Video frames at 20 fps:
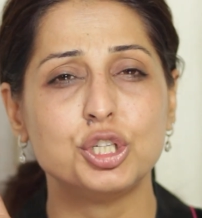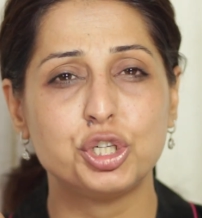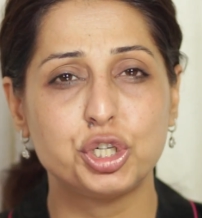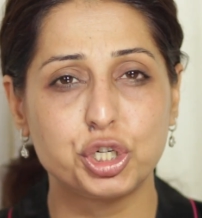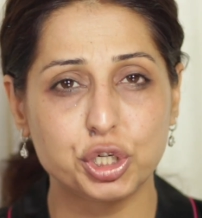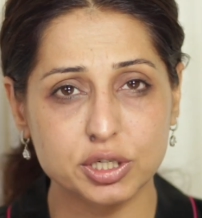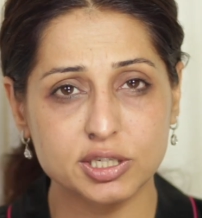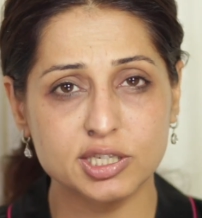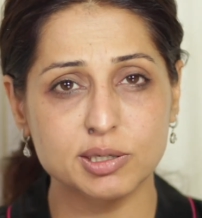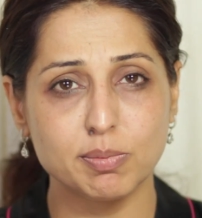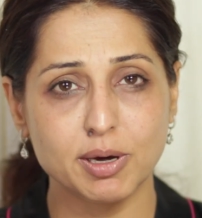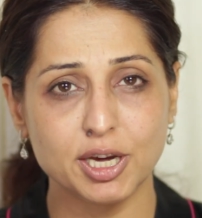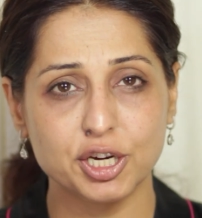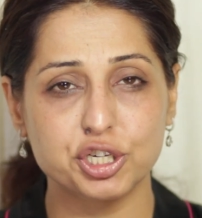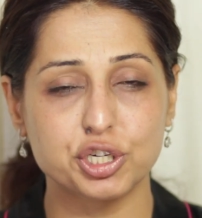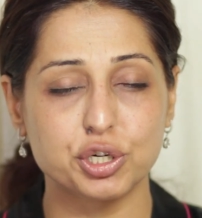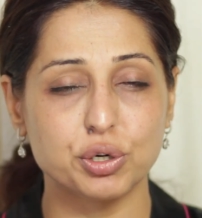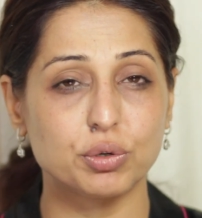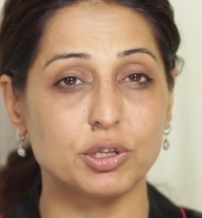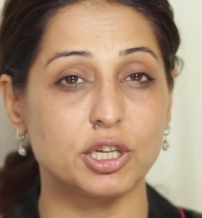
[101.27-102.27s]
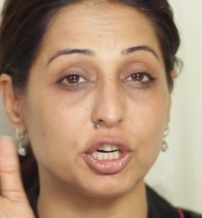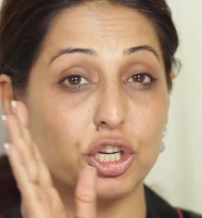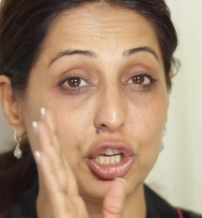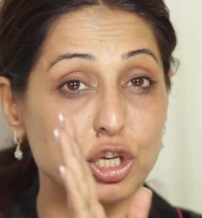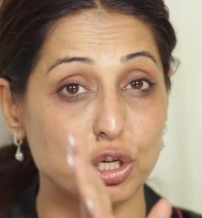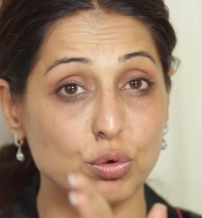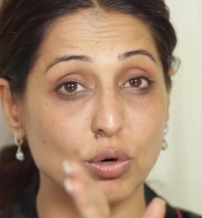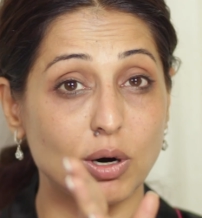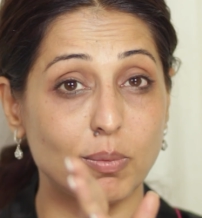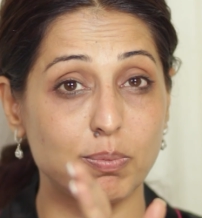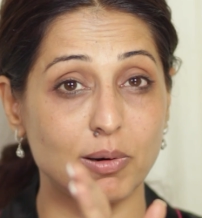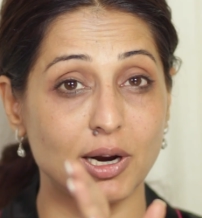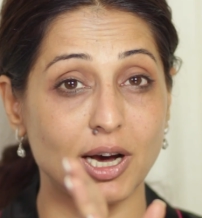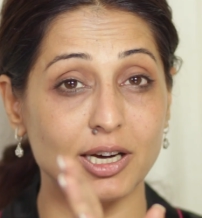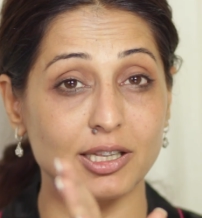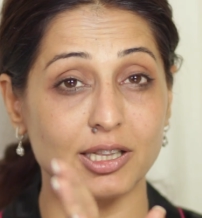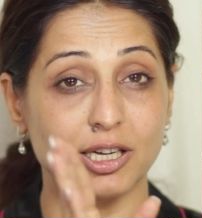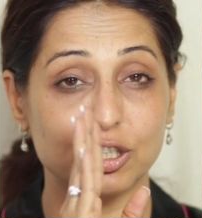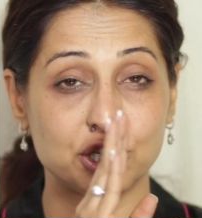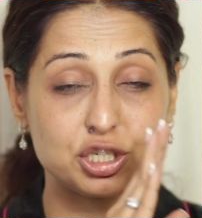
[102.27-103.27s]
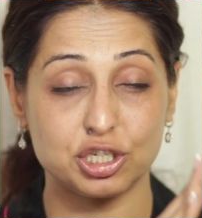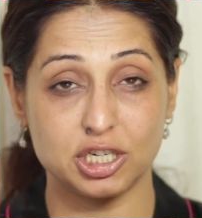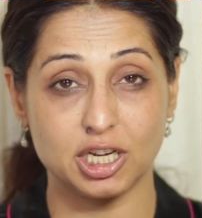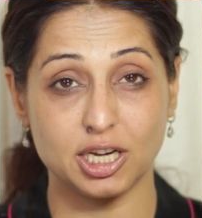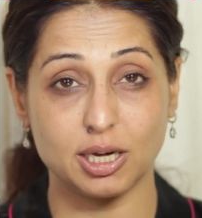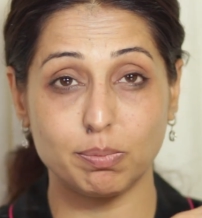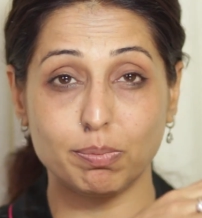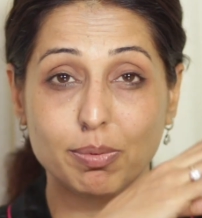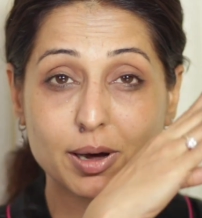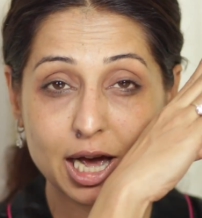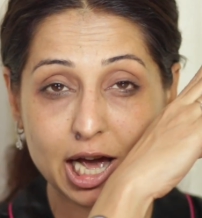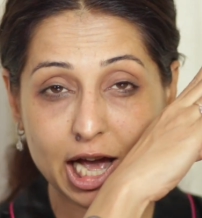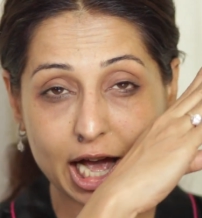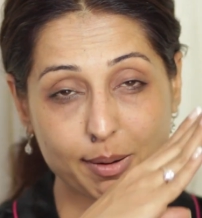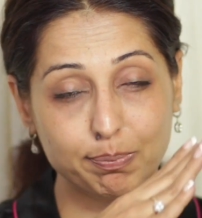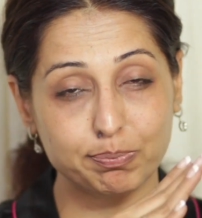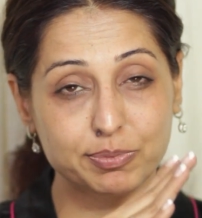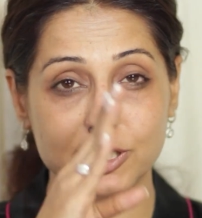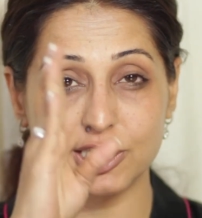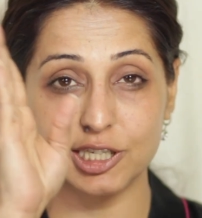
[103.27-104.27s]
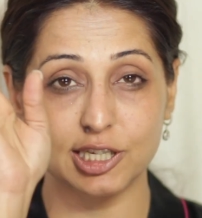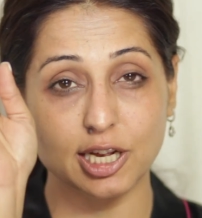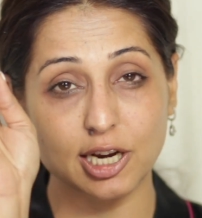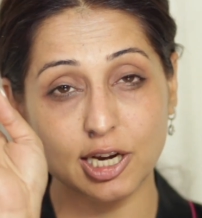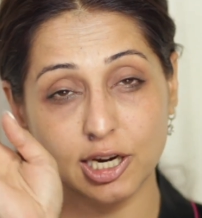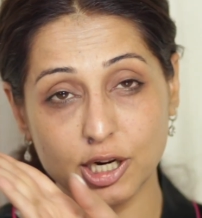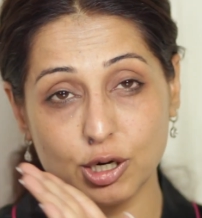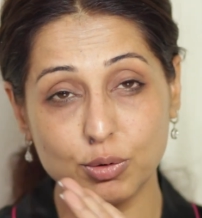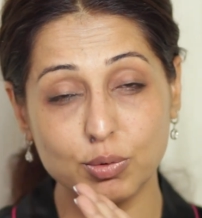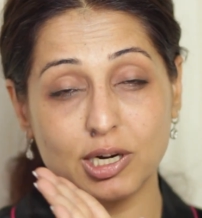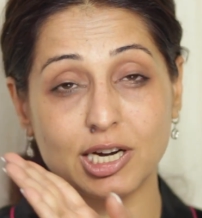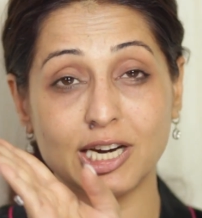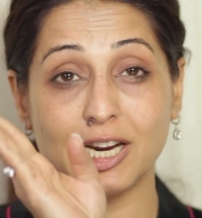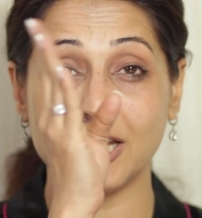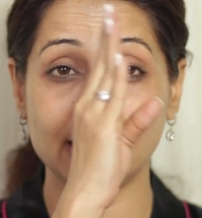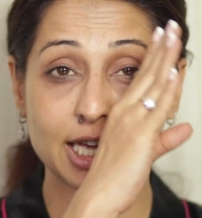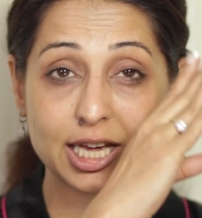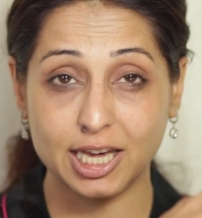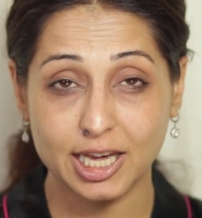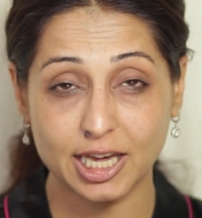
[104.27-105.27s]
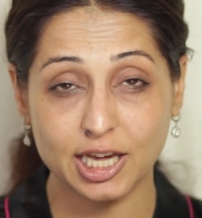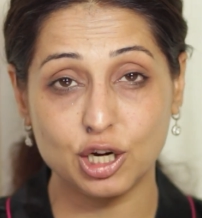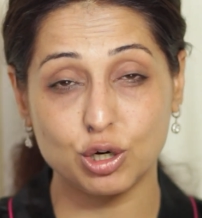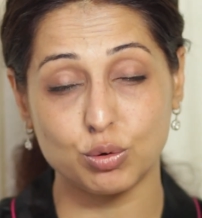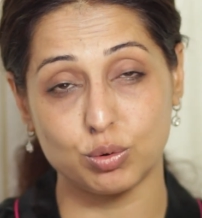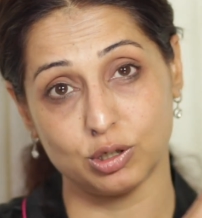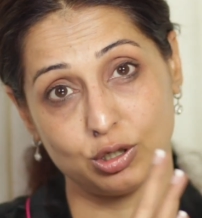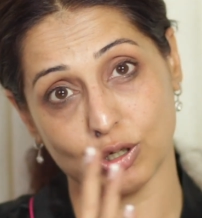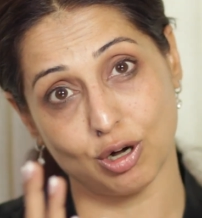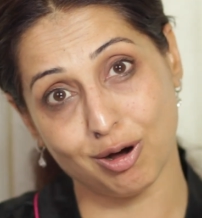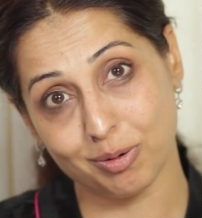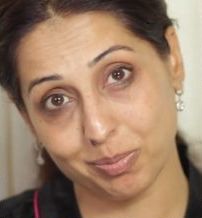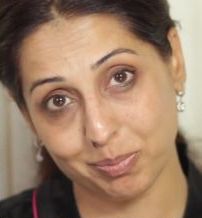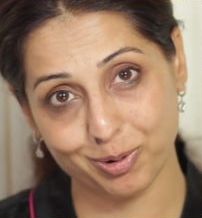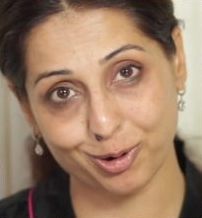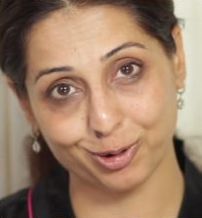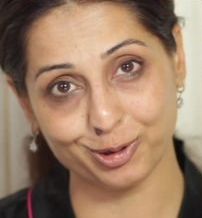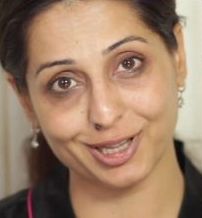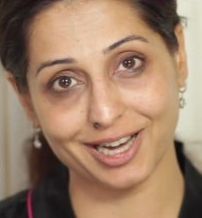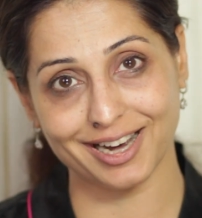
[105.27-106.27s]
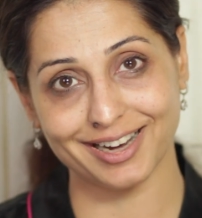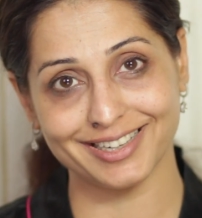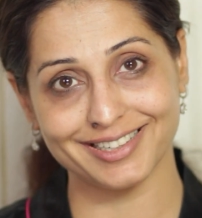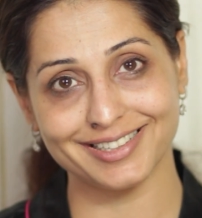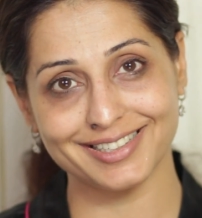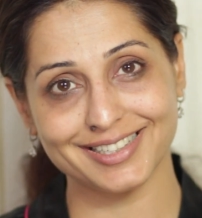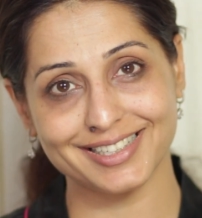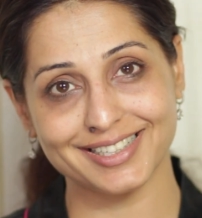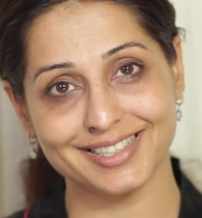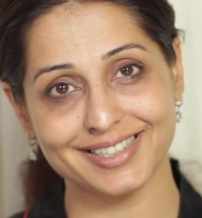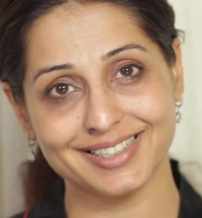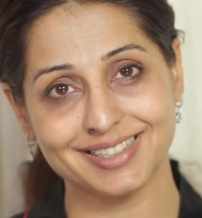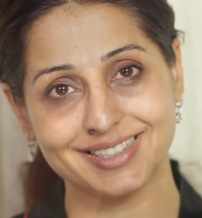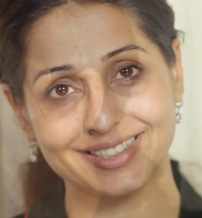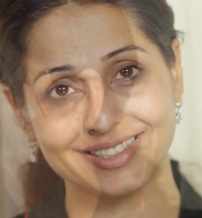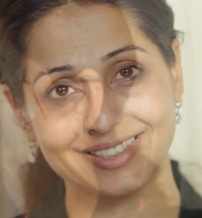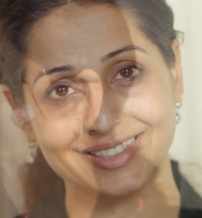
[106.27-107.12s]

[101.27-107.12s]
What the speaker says: Just make sure that you apply that tape absolutely equal on both eyes.